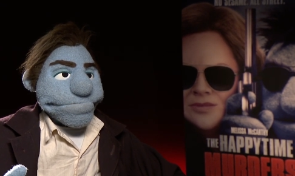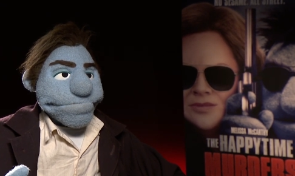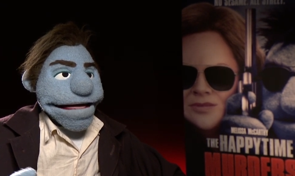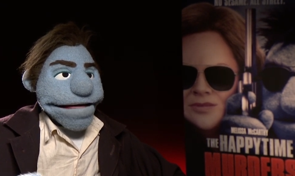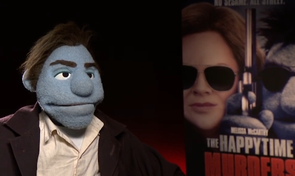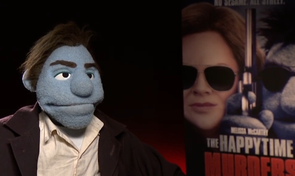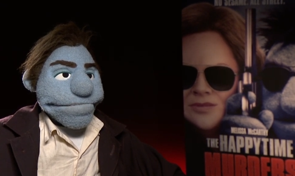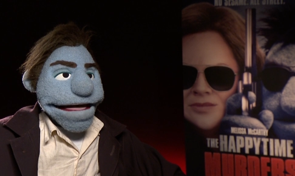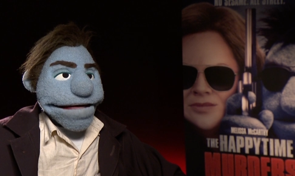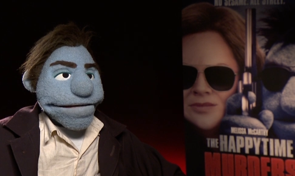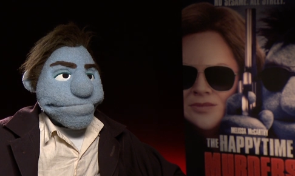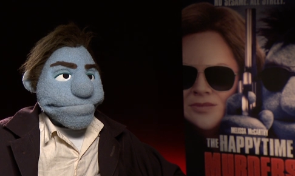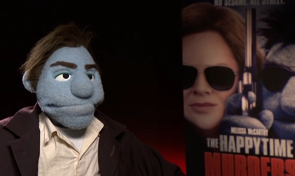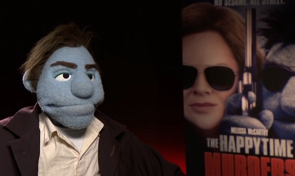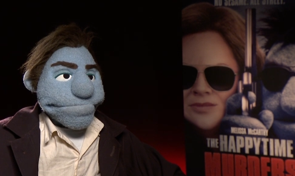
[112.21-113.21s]
Speaker 1: You know, like,
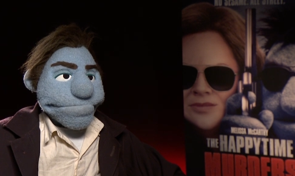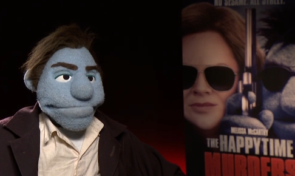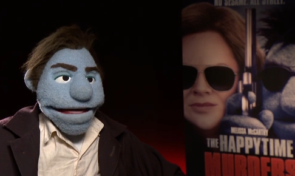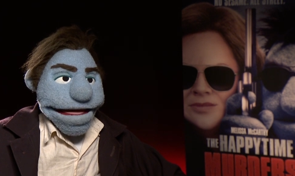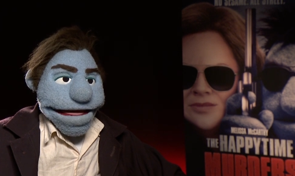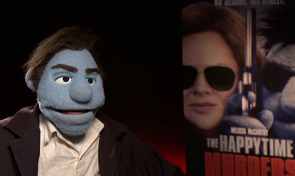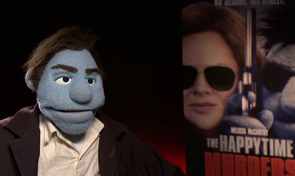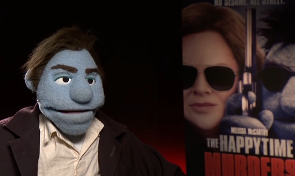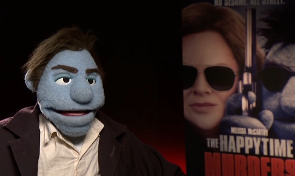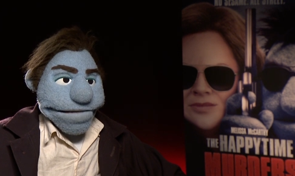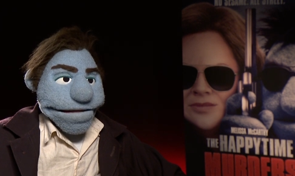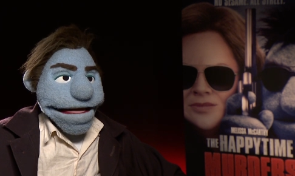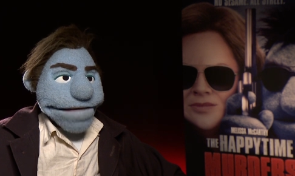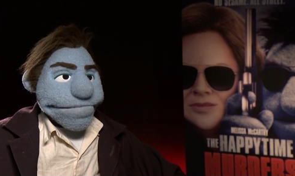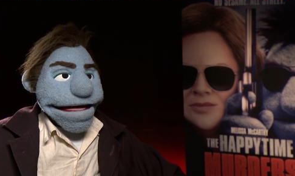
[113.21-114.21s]
uh, I'm
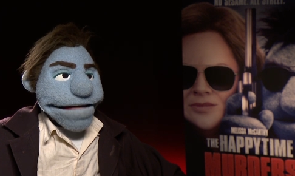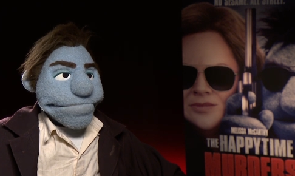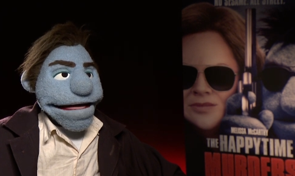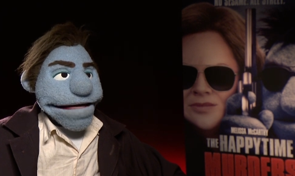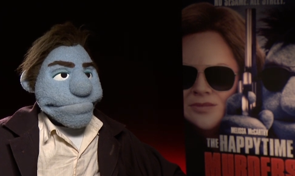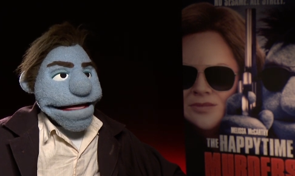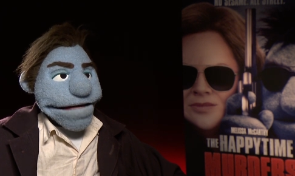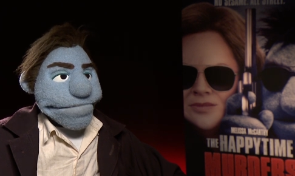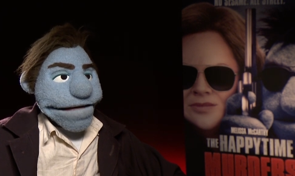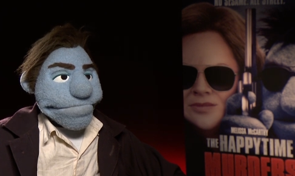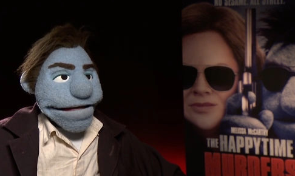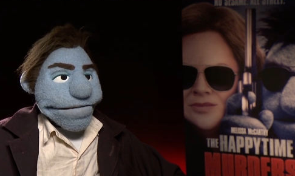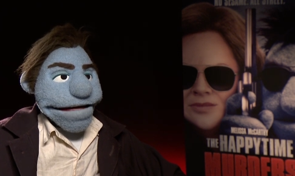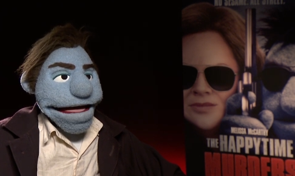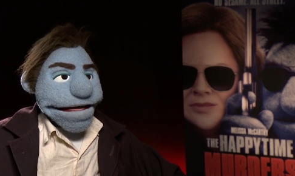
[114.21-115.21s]
feeling a little muggy
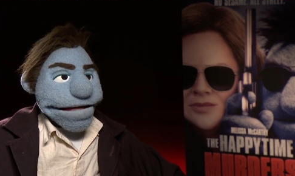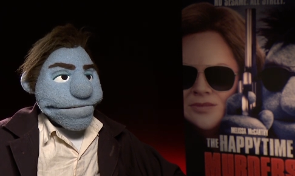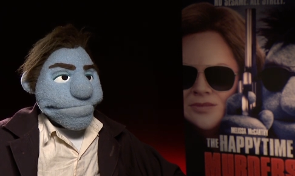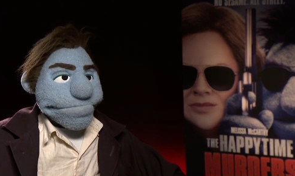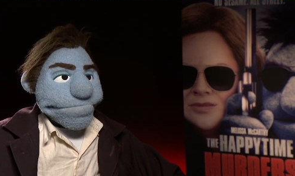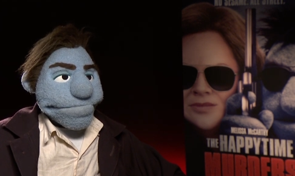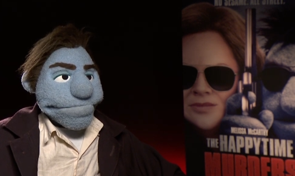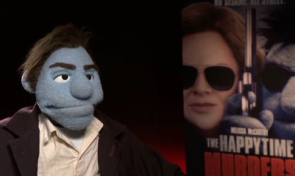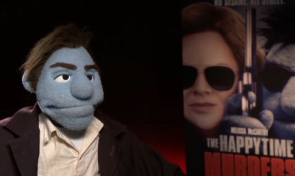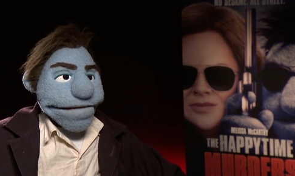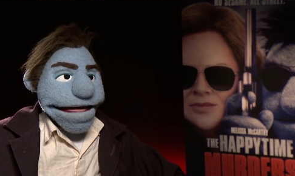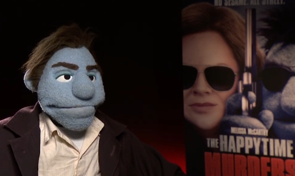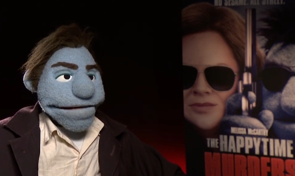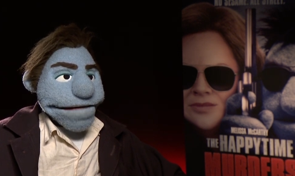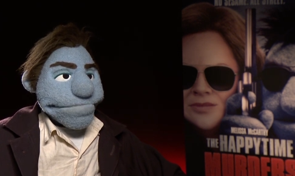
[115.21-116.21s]
today, so
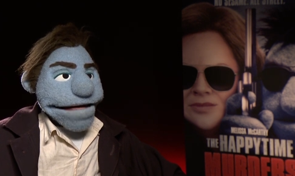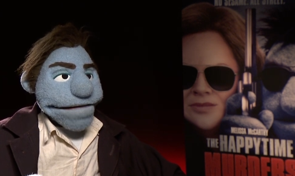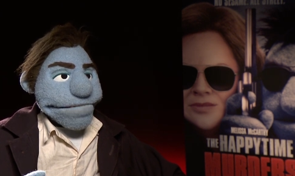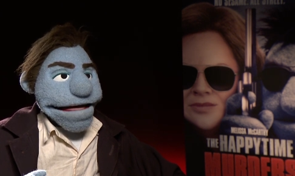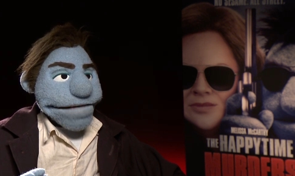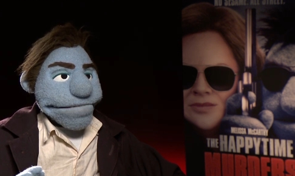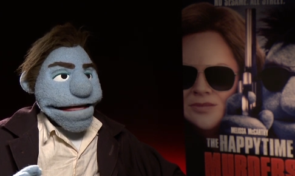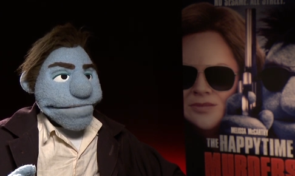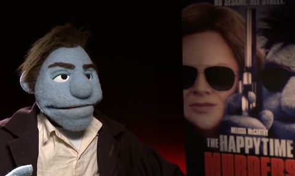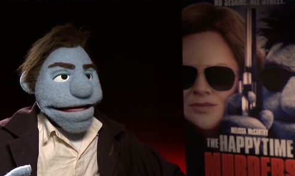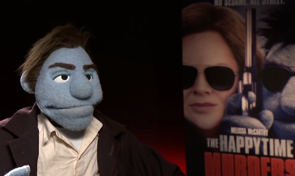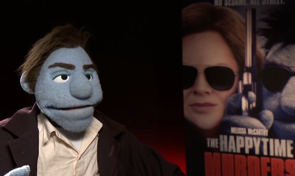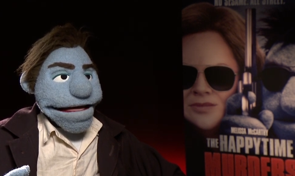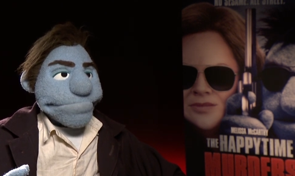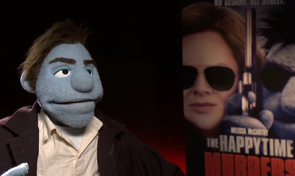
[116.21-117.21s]
I think I'll go and take that
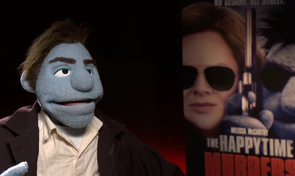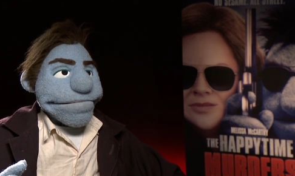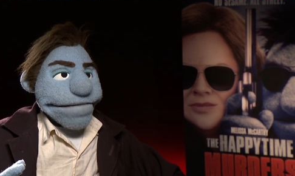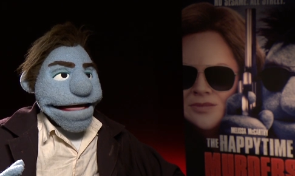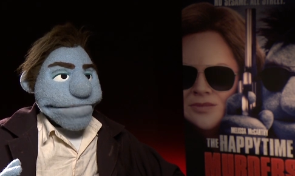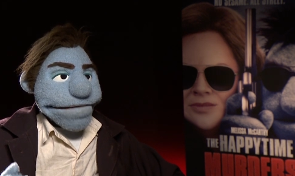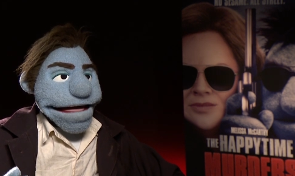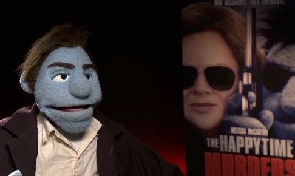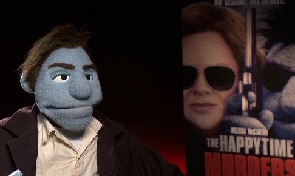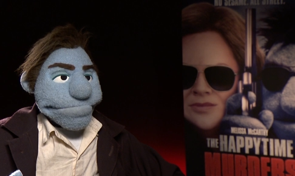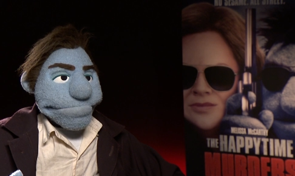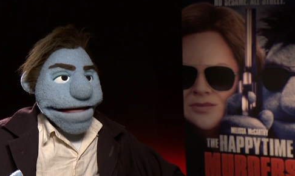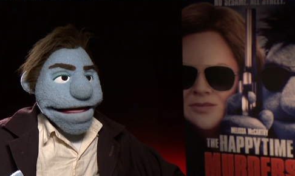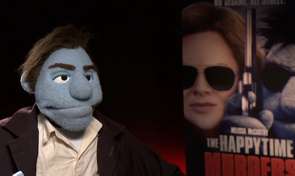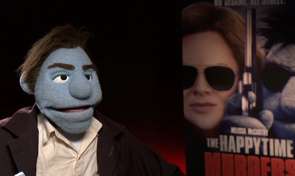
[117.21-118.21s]
little old lady's
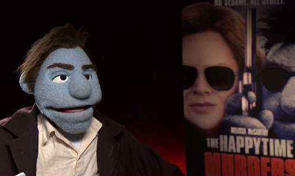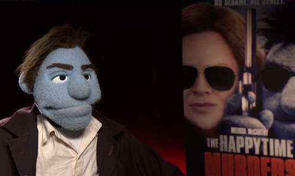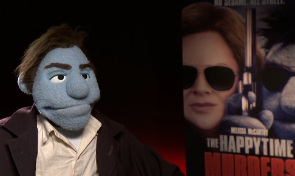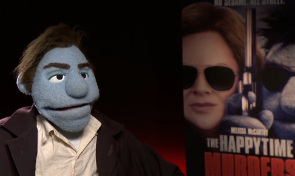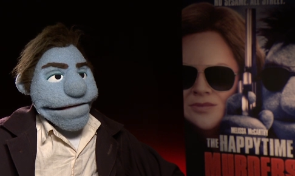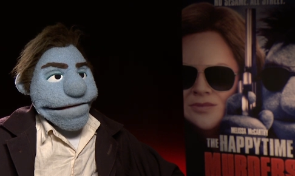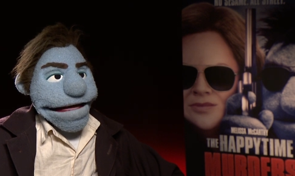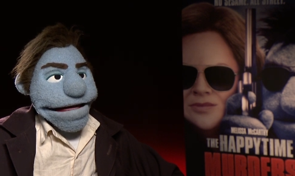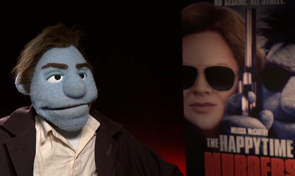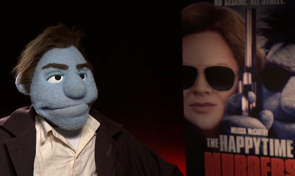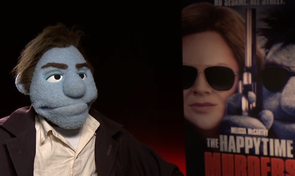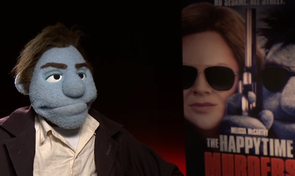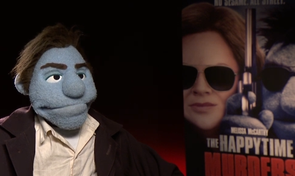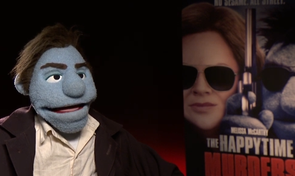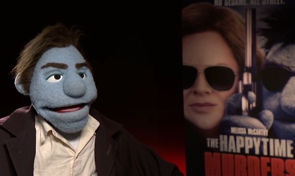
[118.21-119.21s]
purse, because I feel muggy,
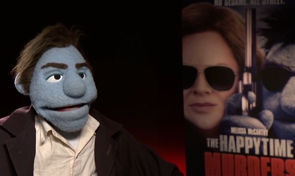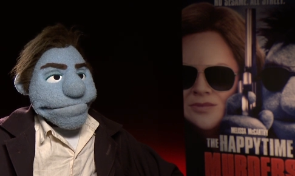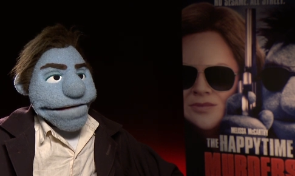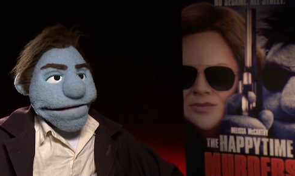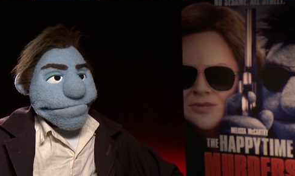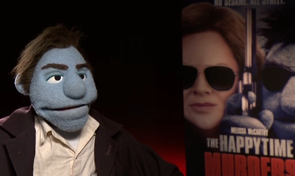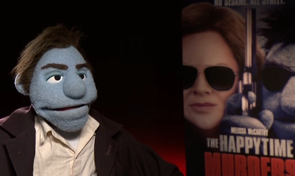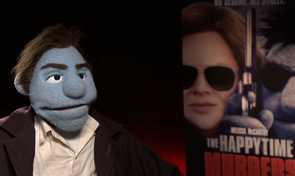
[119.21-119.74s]
right? Muggy.